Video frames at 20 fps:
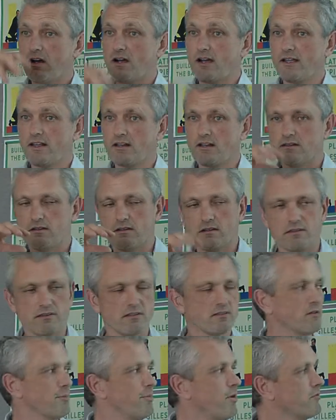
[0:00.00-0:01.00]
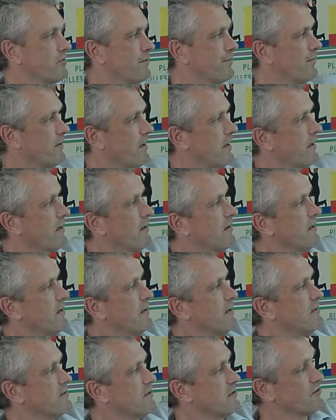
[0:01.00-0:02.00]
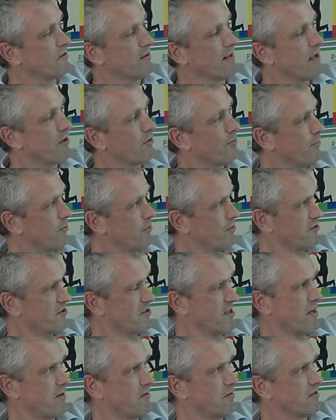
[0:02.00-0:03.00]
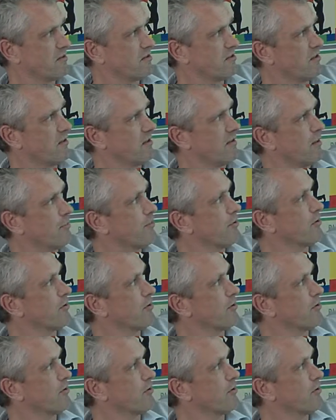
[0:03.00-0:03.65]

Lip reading: high and the topography. District health board zones, you can then